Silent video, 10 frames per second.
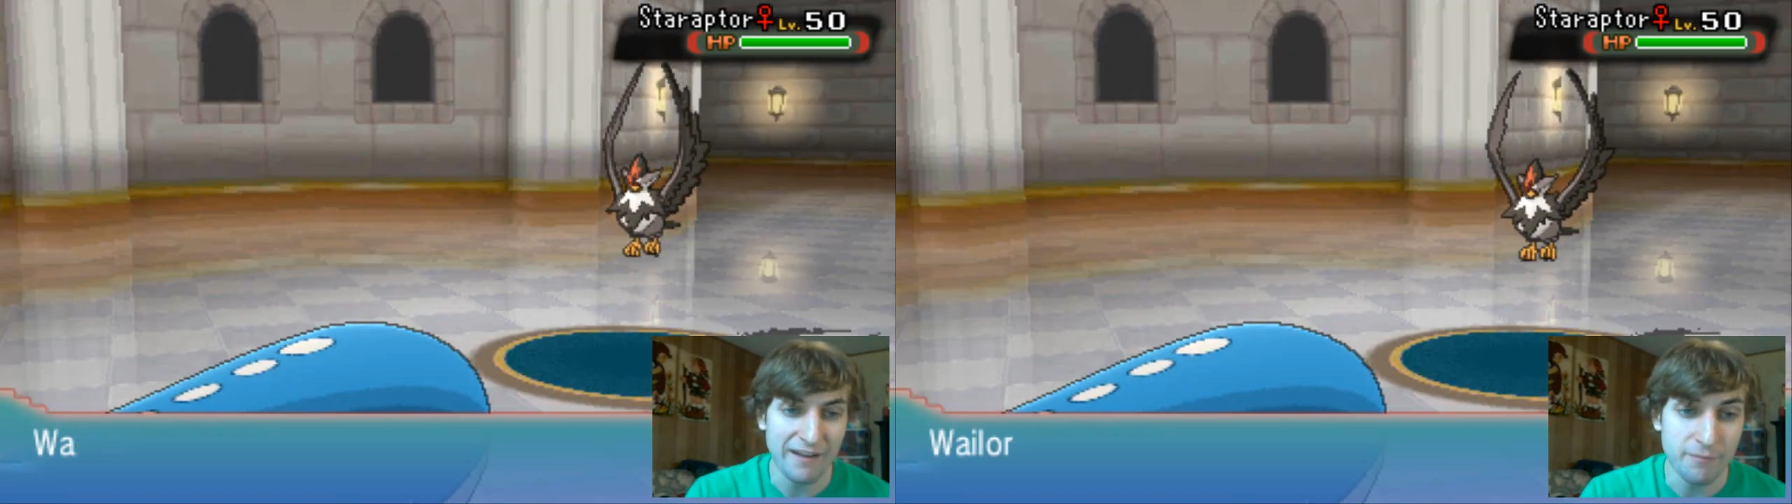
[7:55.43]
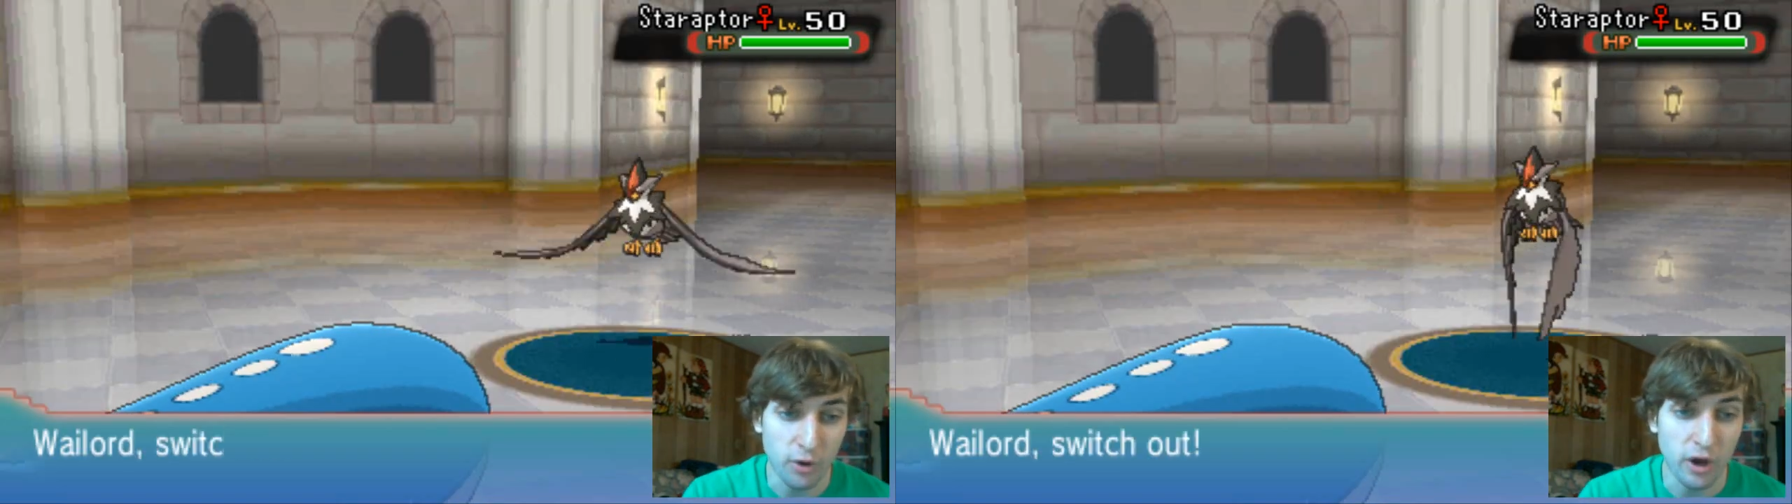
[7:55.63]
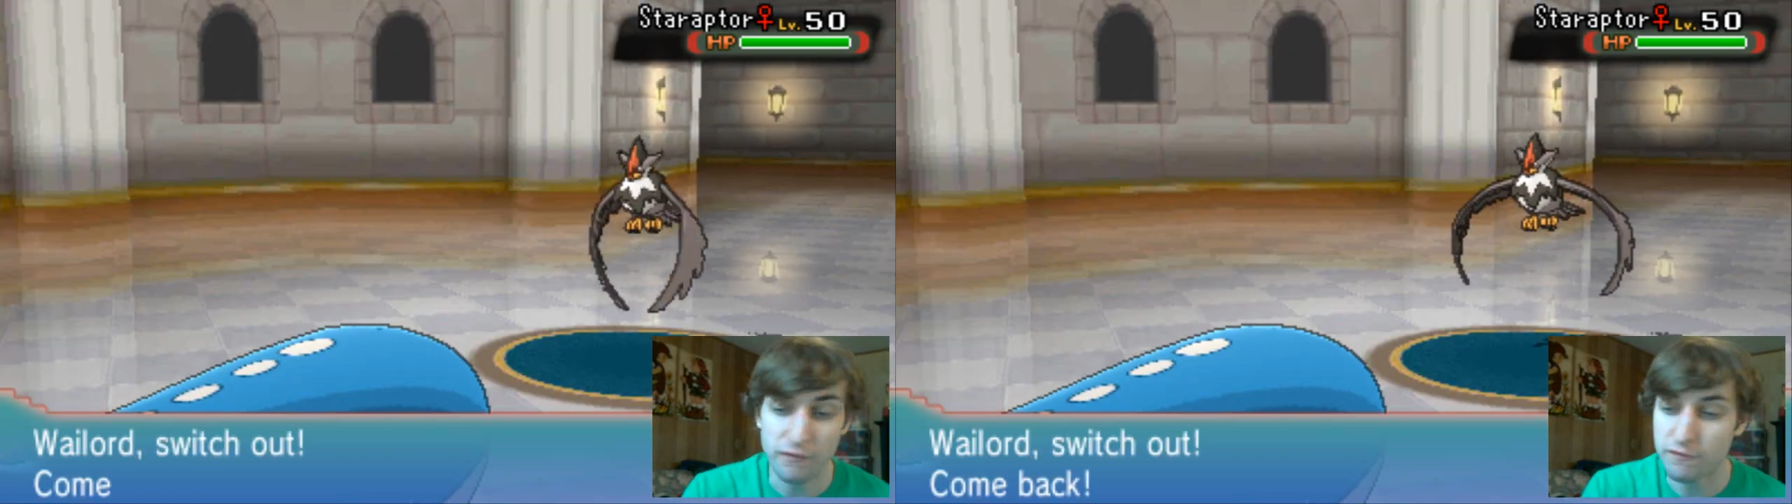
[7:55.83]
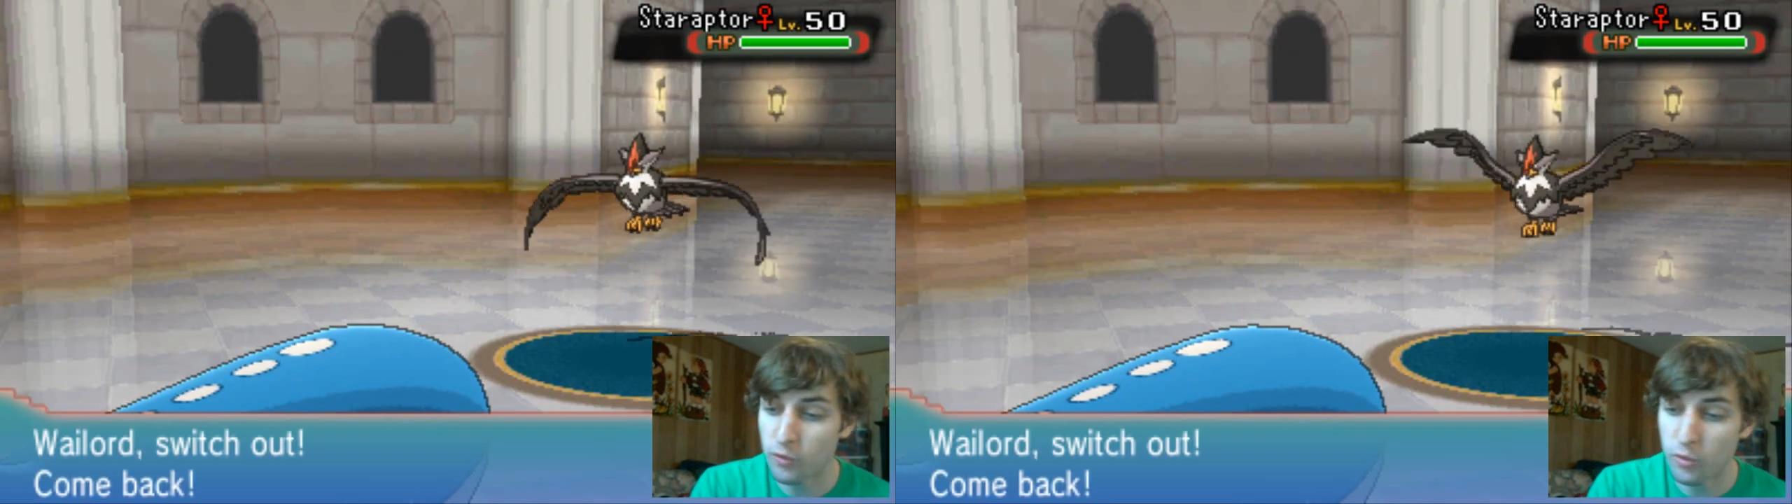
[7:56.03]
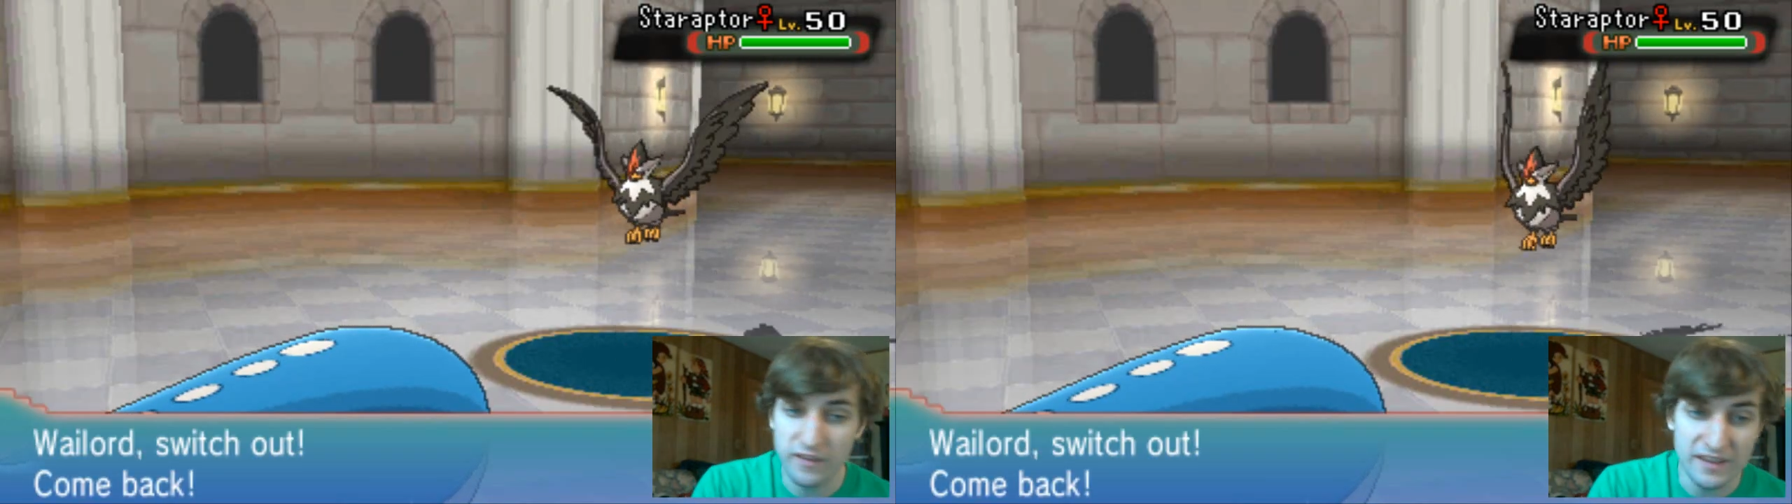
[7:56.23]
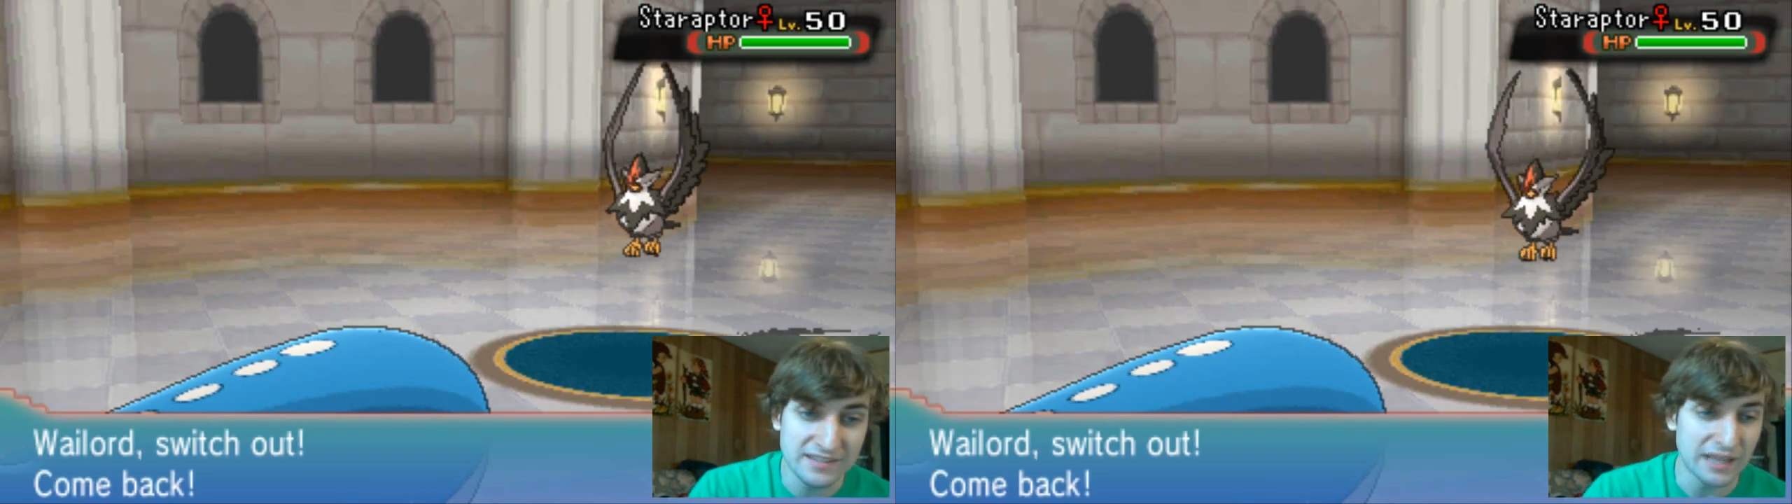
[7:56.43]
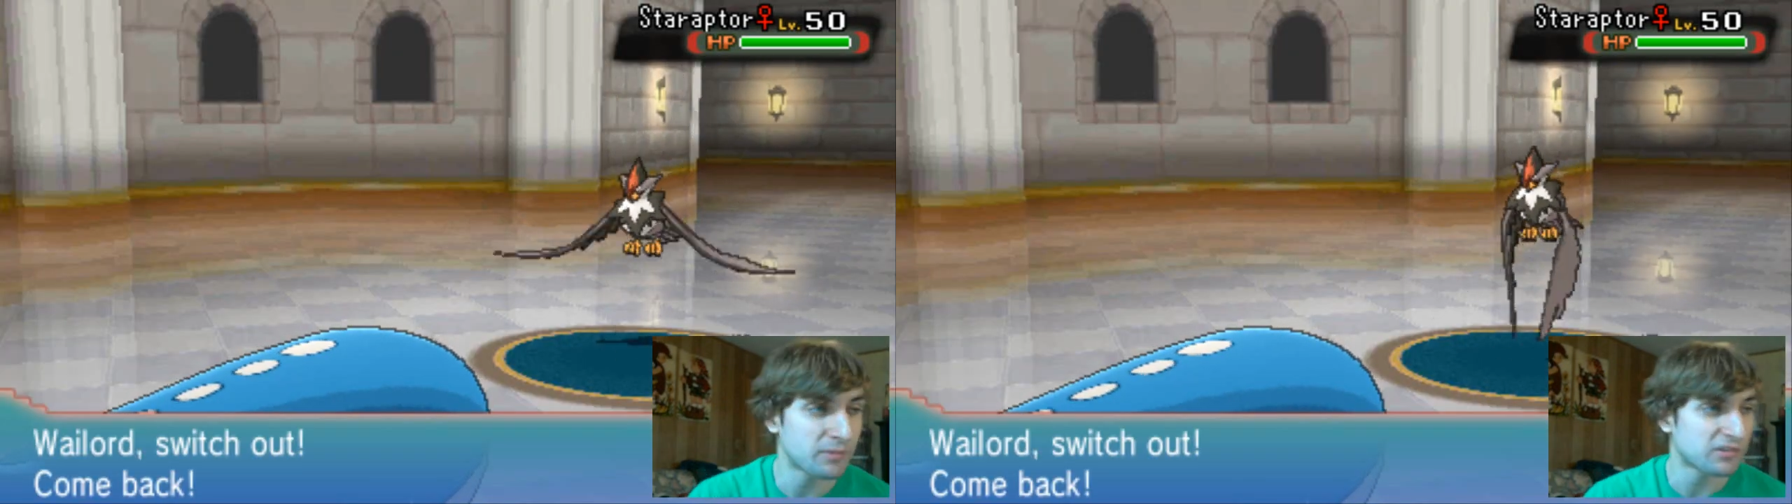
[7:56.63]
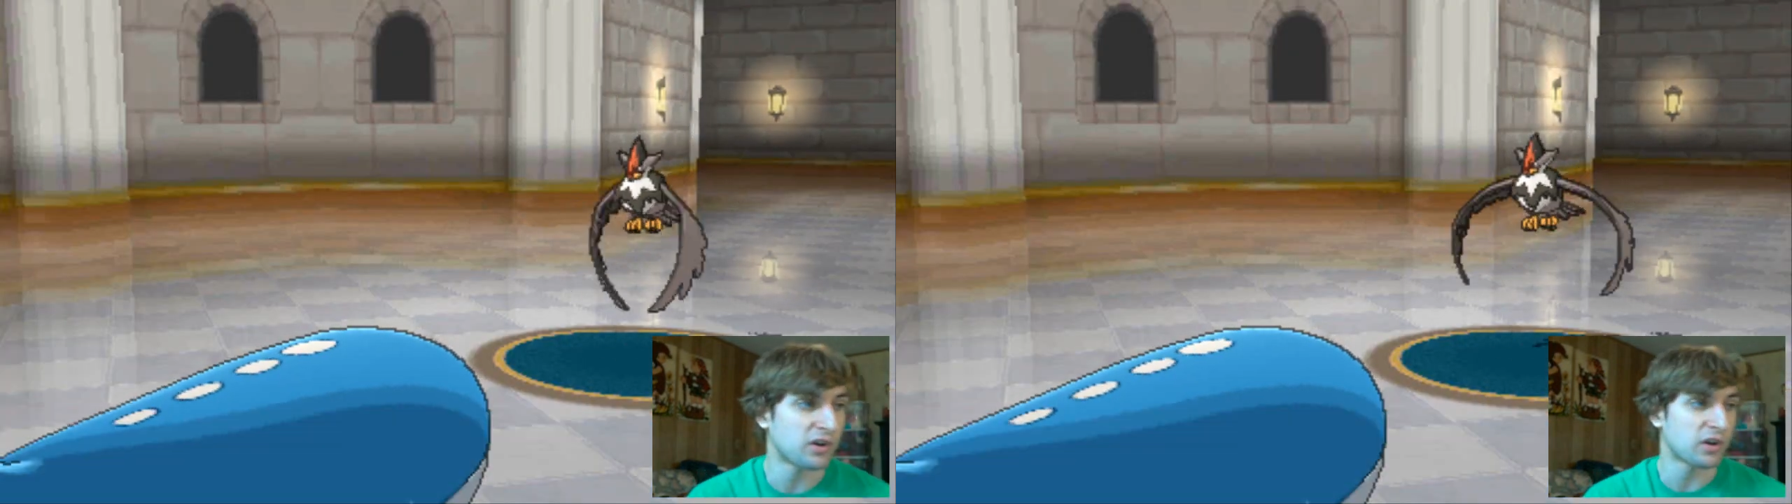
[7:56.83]
that I brought for this
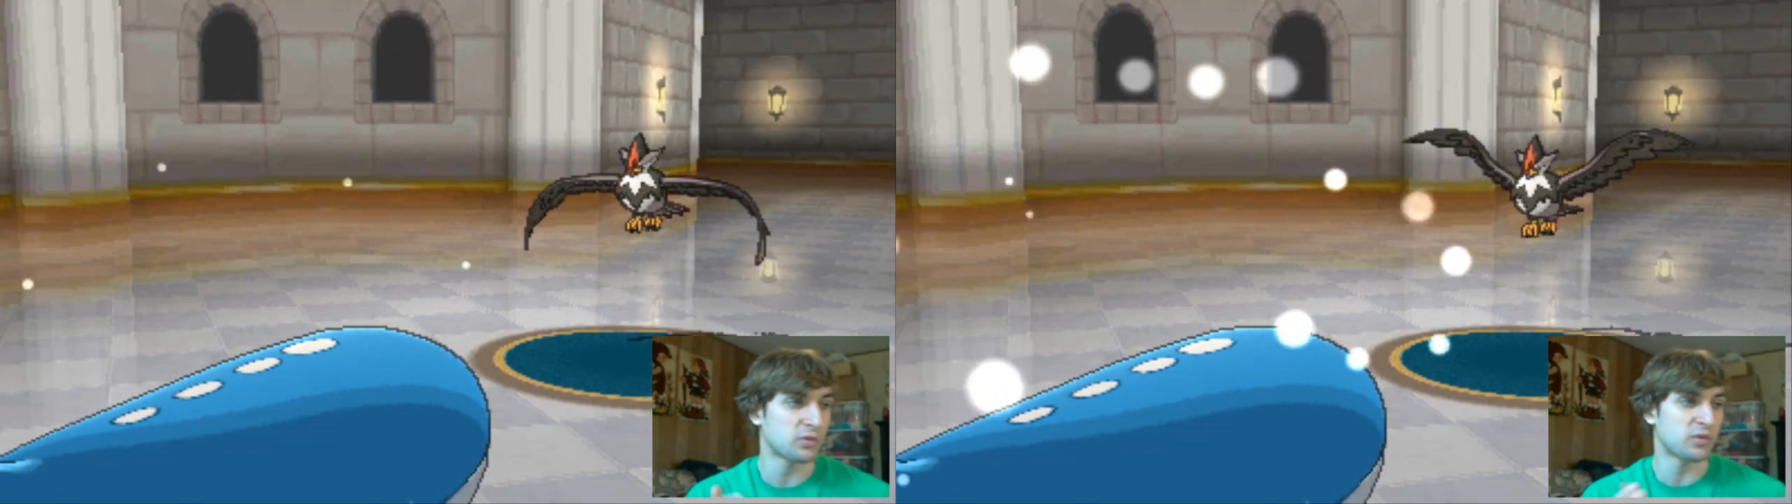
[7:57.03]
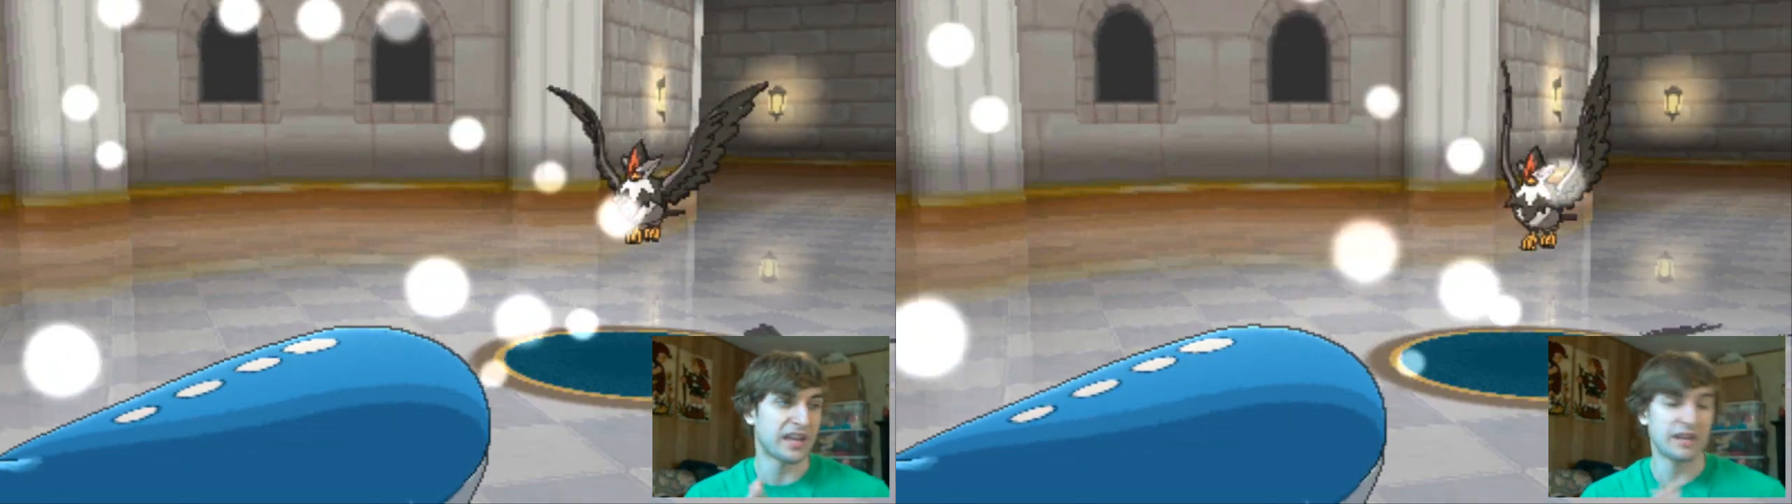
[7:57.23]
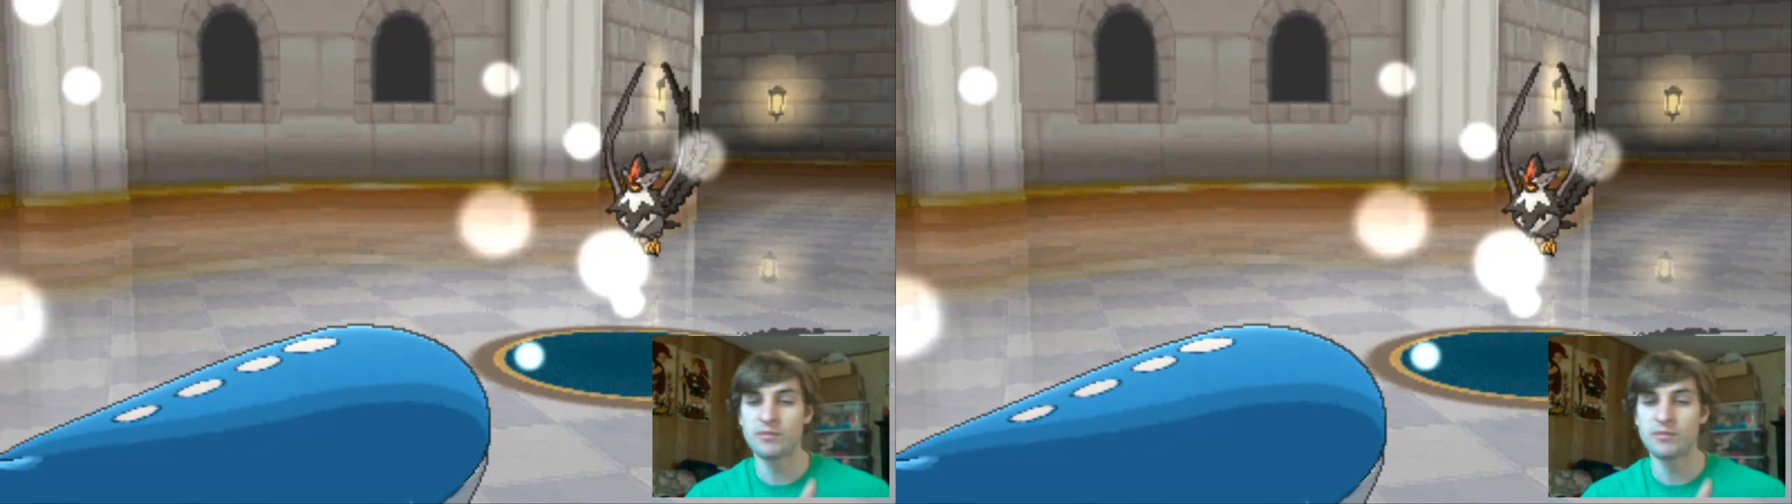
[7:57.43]
episode. We